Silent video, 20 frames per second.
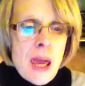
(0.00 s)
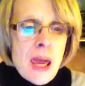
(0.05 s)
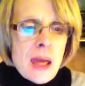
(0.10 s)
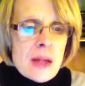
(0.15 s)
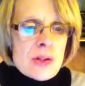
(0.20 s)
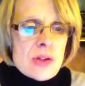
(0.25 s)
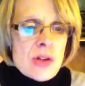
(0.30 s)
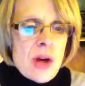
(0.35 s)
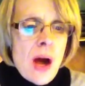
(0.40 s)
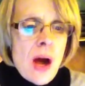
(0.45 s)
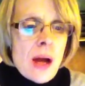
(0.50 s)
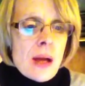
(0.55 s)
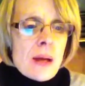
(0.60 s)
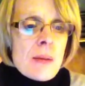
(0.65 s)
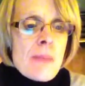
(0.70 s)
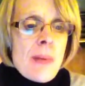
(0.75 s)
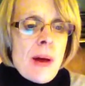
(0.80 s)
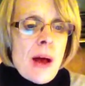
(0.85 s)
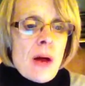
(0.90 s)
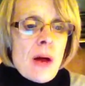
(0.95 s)
and talk
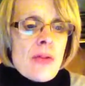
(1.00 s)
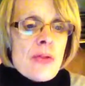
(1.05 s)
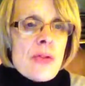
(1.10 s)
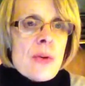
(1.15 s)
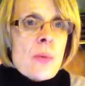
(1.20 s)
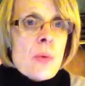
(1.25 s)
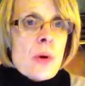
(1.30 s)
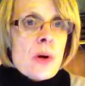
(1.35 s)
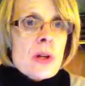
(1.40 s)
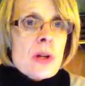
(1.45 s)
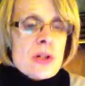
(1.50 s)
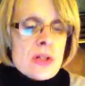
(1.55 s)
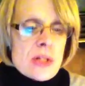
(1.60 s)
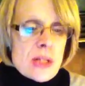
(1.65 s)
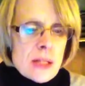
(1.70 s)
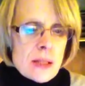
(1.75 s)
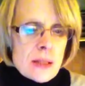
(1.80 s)
about the worksheet.